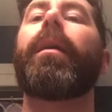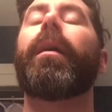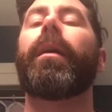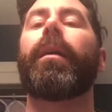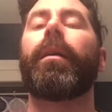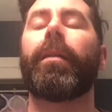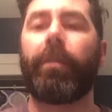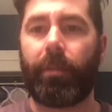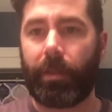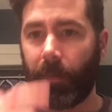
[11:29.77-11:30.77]

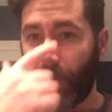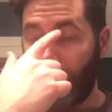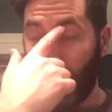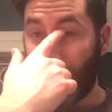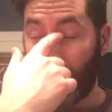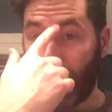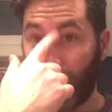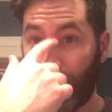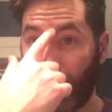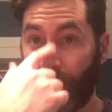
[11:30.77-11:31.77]
Some of the benefits
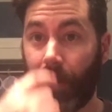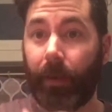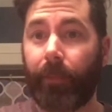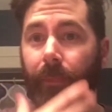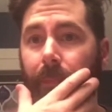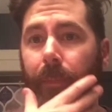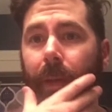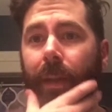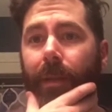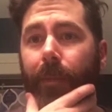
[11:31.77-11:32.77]
of
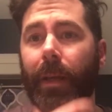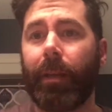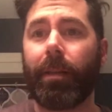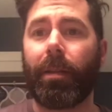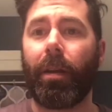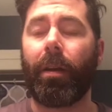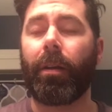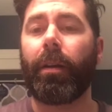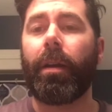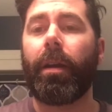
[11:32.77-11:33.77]
it being this long.